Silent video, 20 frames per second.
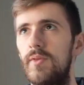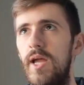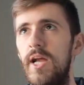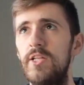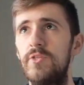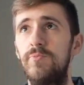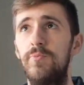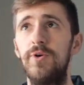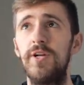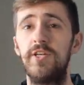
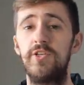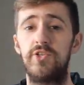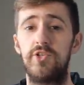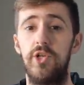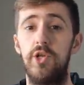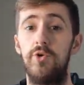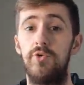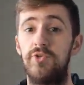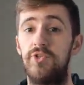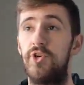It's pretty
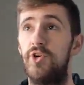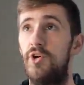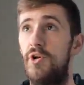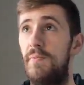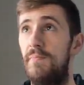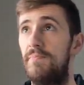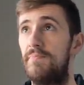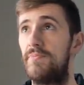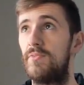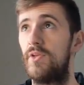slow too.
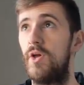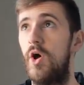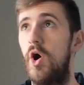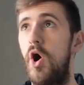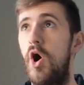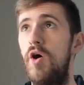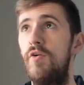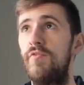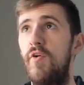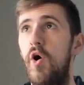
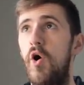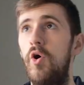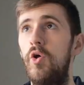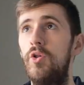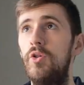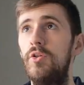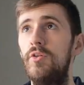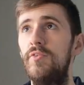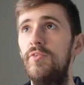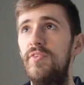Of
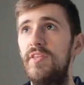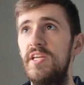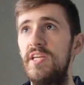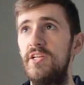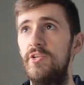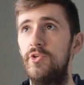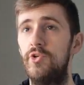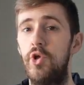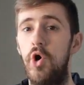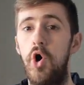all the
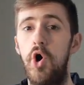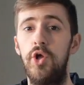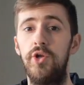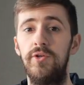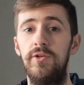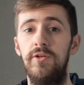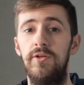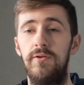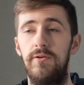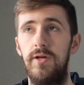
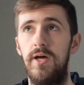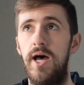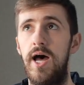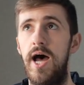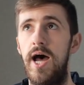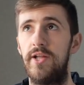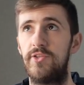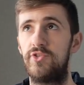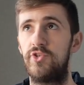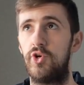
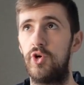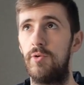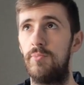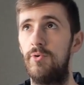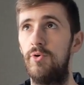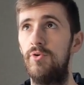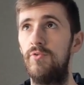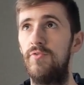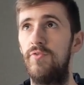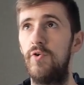
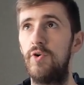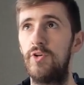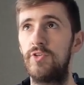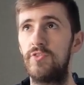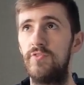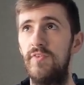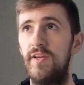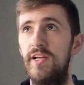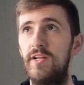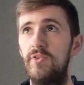non-turbo
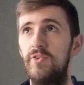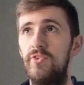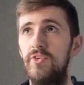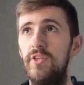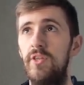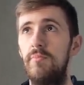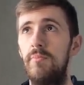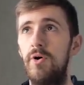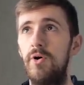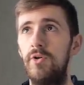focused vehicles
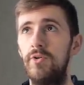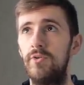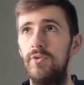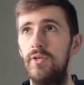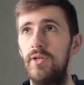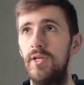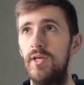in the mod,